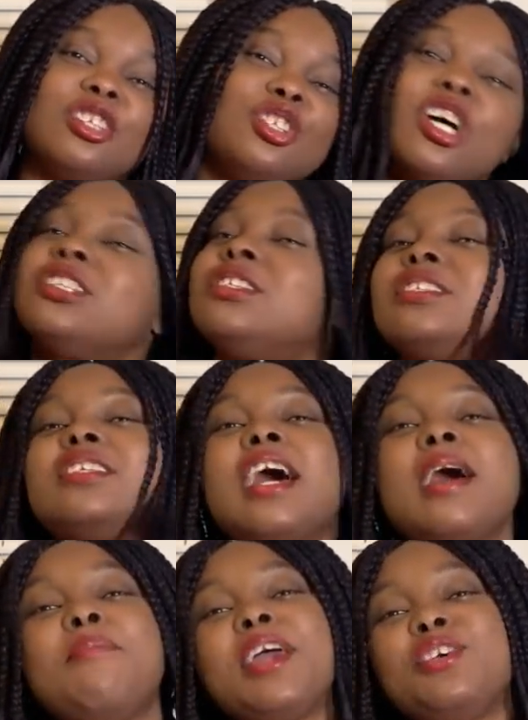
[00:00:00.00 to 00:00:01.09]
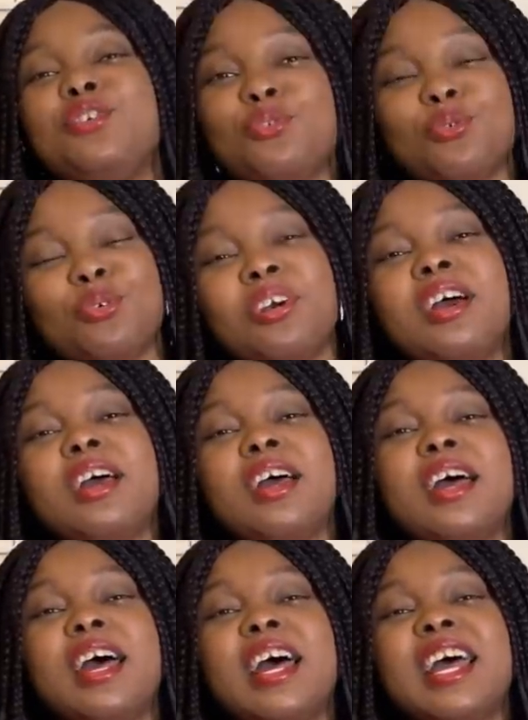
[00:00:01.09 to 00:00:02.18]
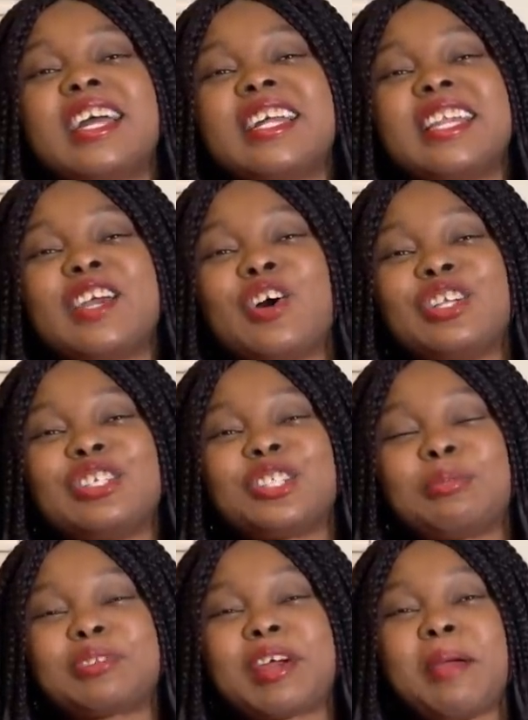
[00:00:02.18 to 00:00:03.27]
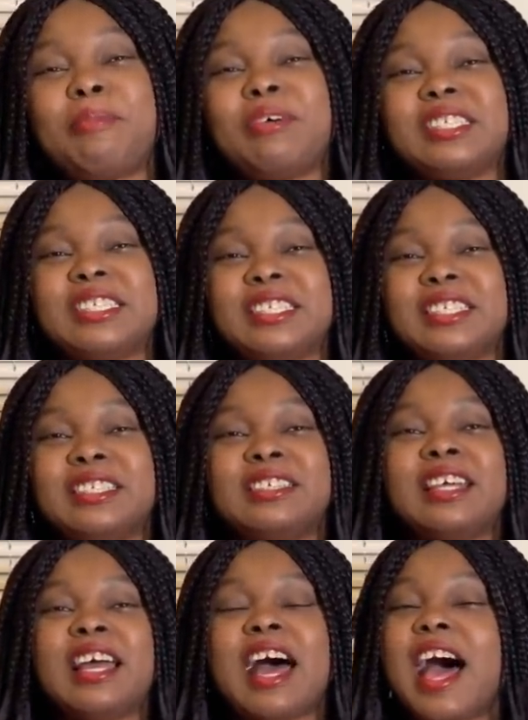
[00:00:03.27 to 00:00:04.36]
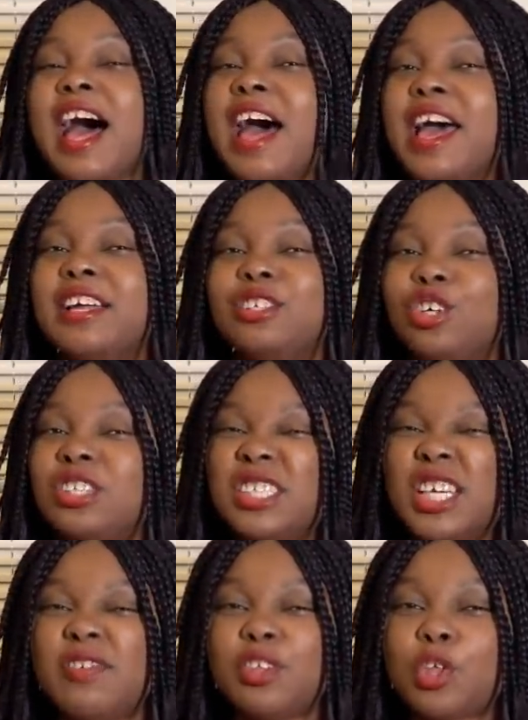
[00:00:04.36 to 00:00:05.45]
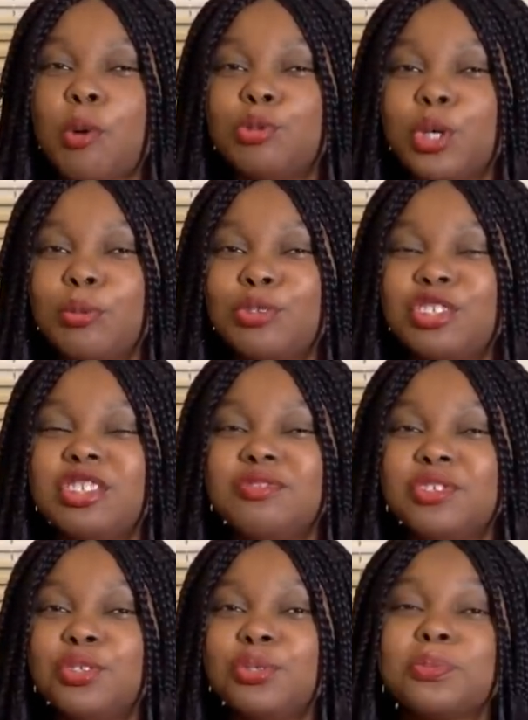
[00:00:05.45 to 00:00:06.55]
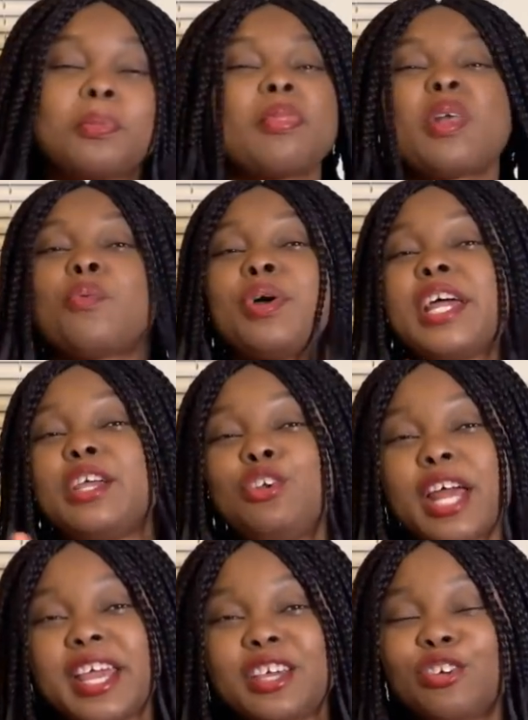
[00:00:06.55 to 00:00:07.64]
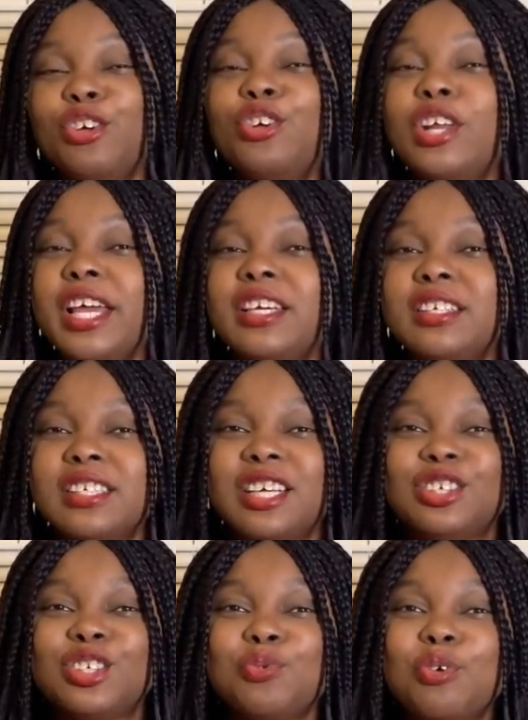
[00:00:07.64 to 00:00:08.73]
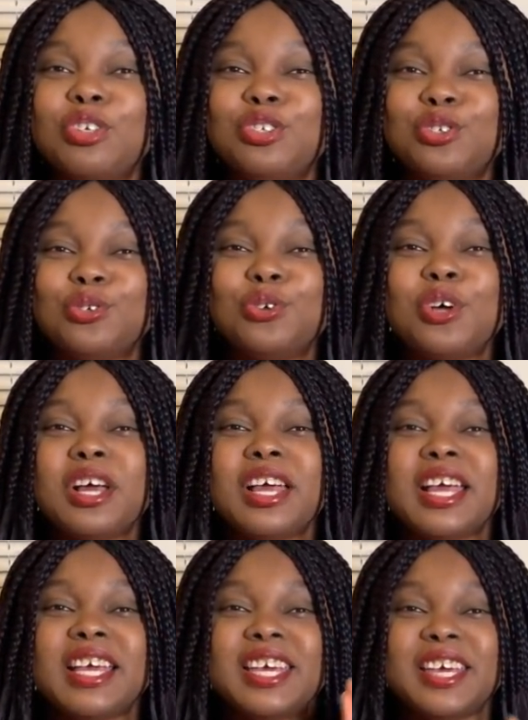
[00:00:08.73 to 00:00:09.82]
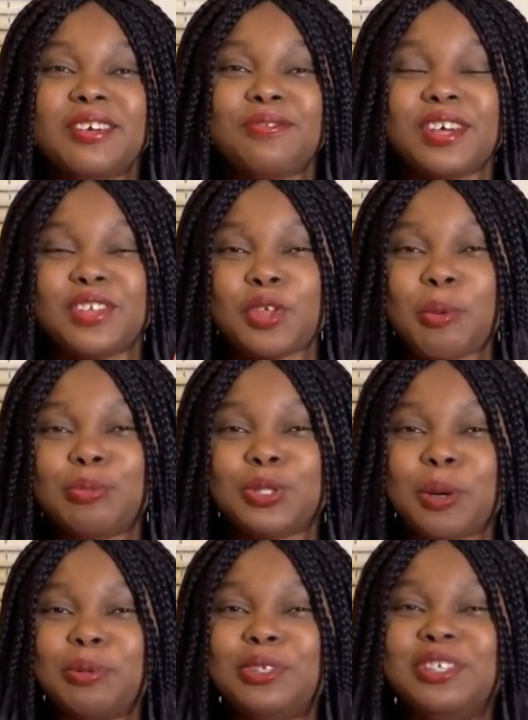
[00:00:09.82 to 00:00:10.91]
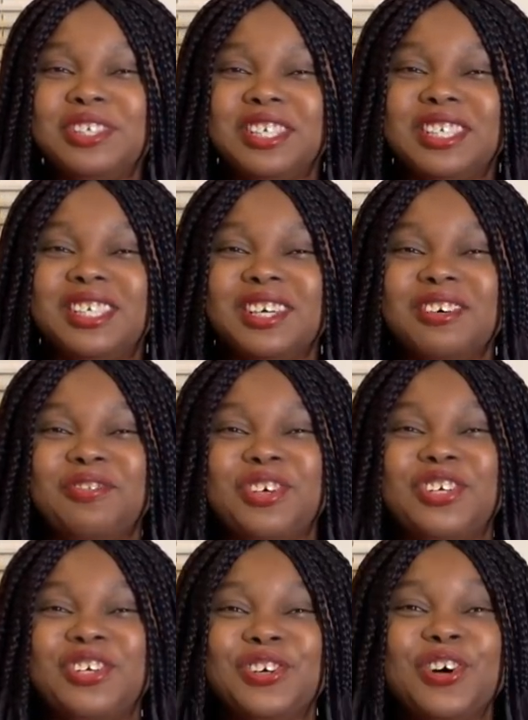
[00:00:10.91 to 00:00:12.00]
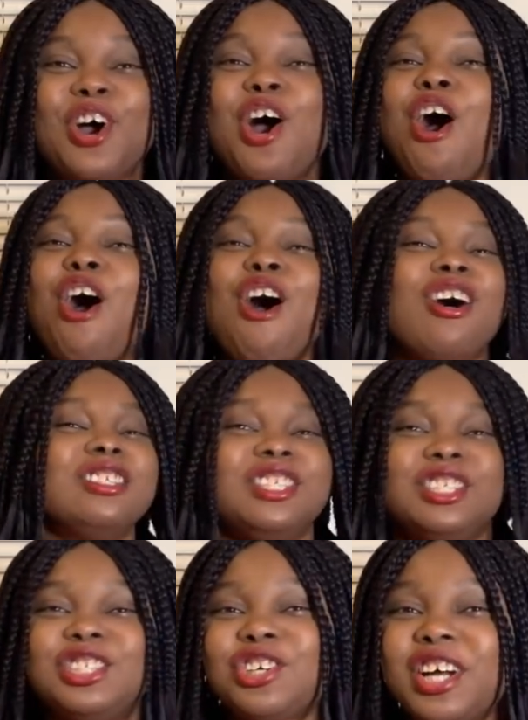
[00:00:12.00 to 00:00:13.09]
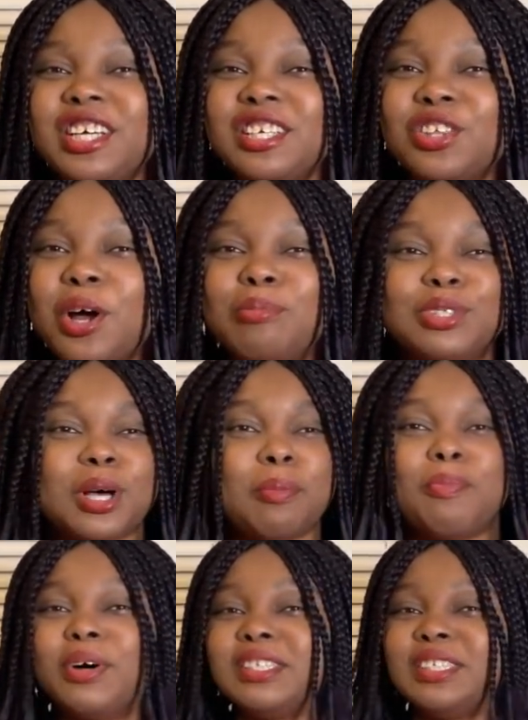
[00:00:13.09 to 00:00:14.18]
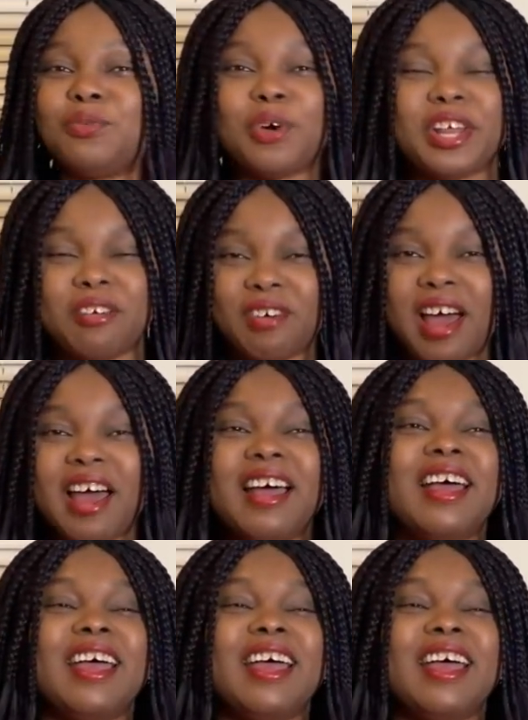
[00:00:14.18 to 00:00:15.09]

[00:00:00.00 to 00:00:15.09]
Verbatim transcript: just I beg you, click on the subscribe button and just give a thumbs up to this video. Whether you like it or you don't like it, I just want you to give a thumbs up to this video or destroy the thumbs up button, whatever.